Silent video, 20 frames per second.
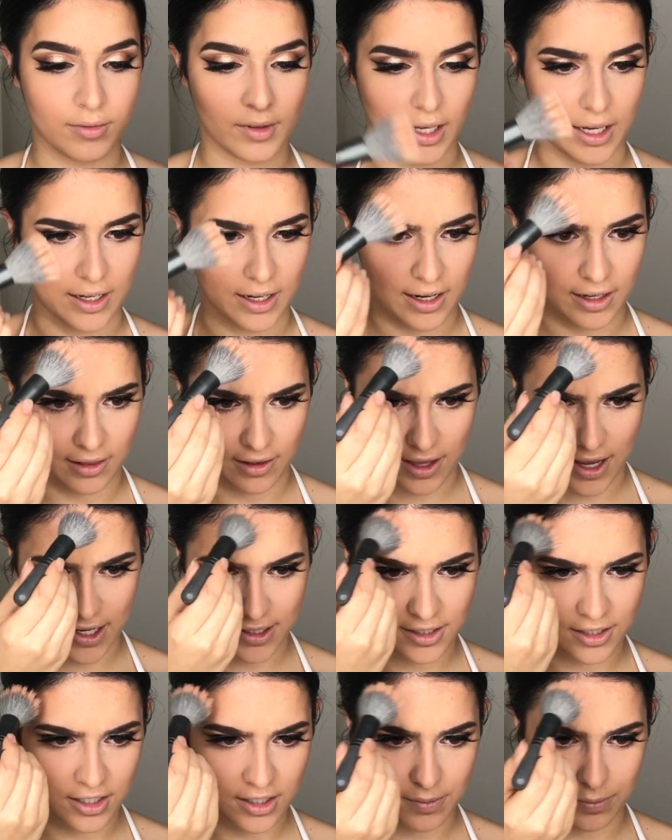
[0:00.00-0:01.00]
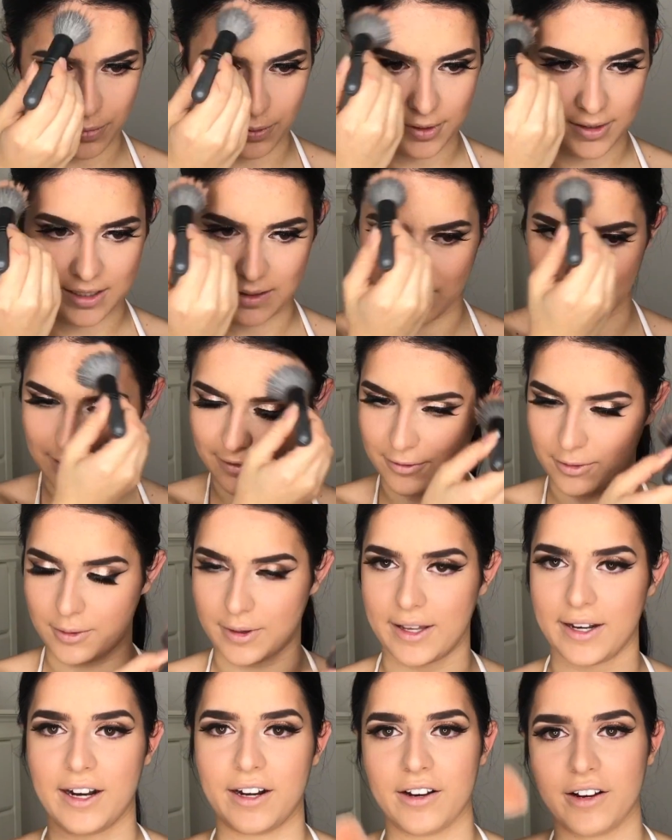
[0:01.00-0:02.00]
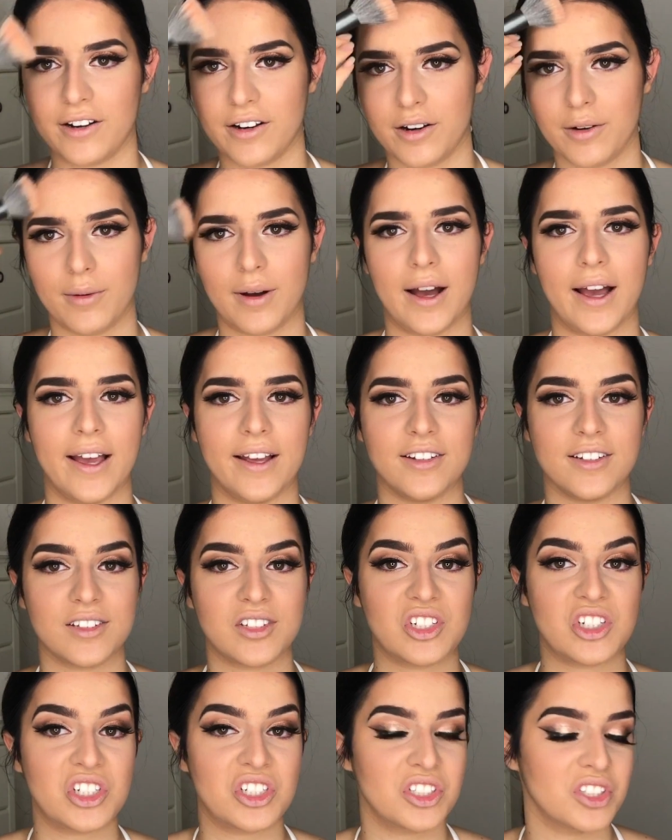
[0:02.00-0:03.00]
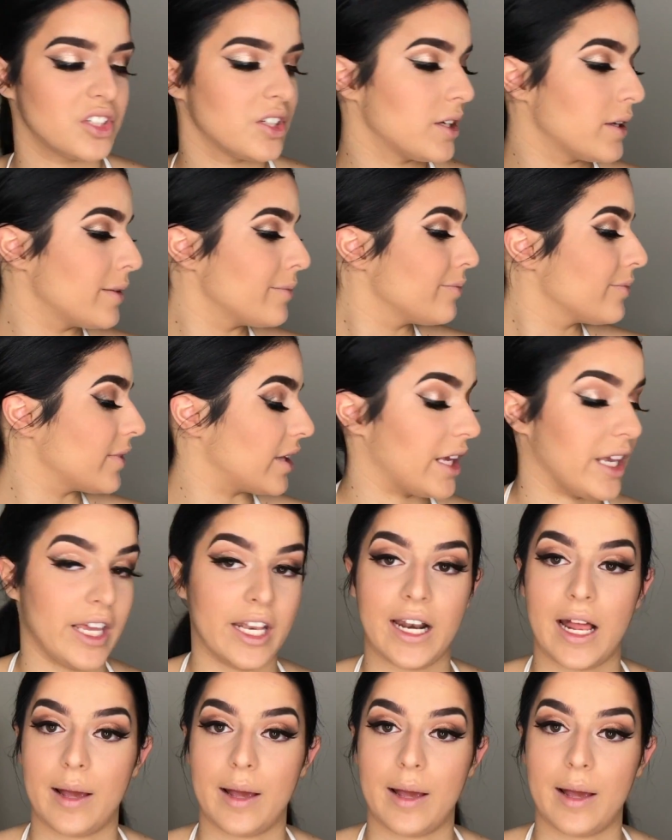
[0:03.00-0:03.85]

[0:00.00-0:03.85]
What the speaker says: And I like to just put some on my forehead. I don't know why, I just, it